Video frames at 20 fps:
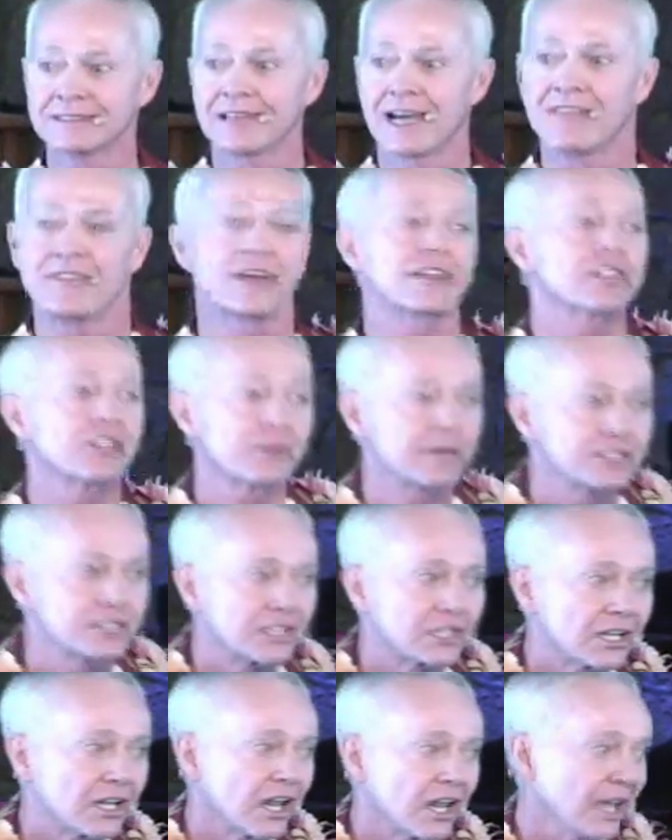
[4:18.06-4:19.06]
And then they're in
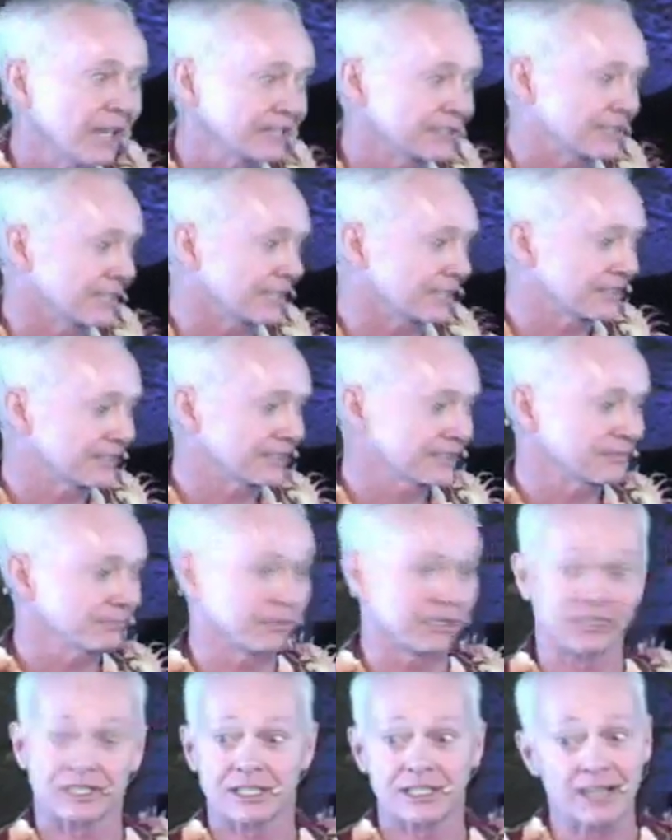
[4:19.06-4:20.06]
your closet,
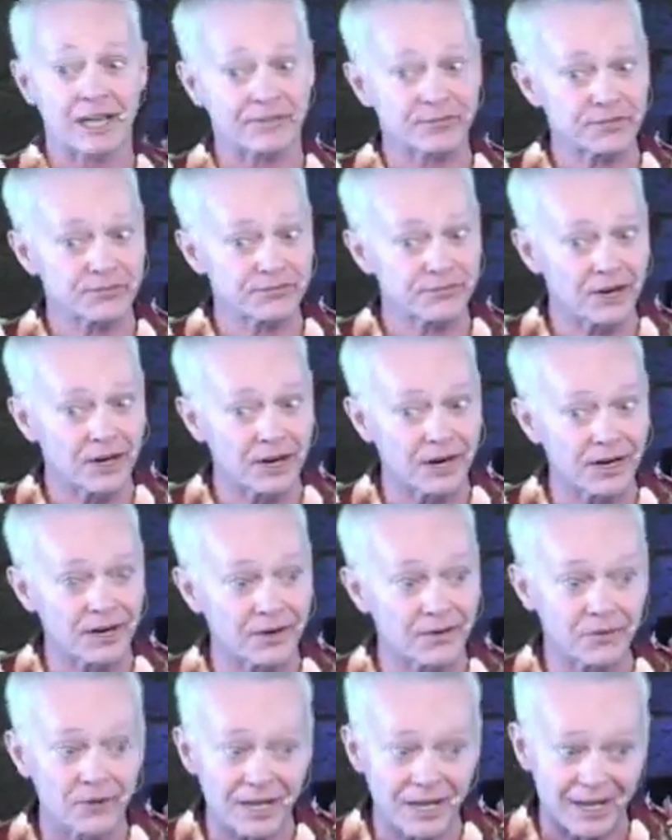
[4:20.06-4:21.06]
but they're never far
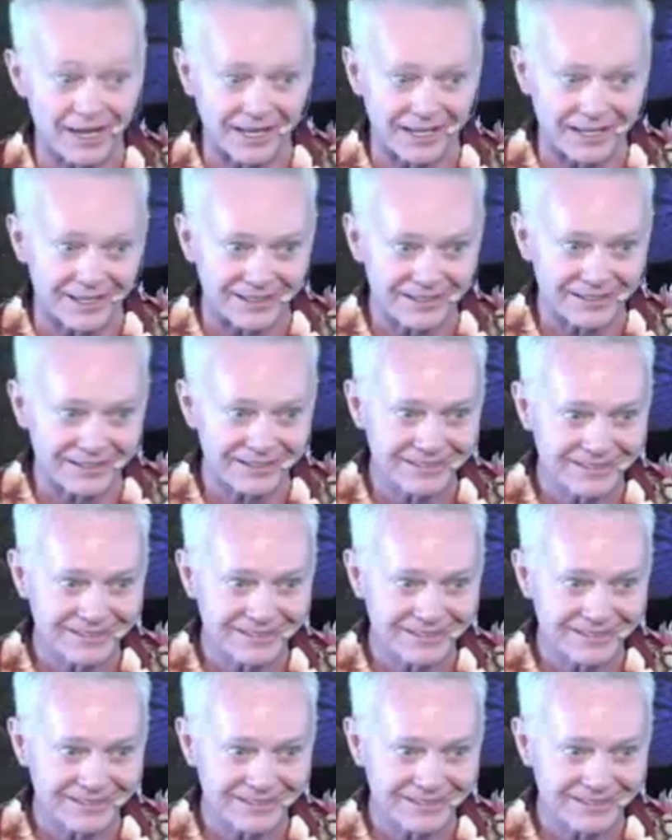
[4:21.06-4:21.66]
away.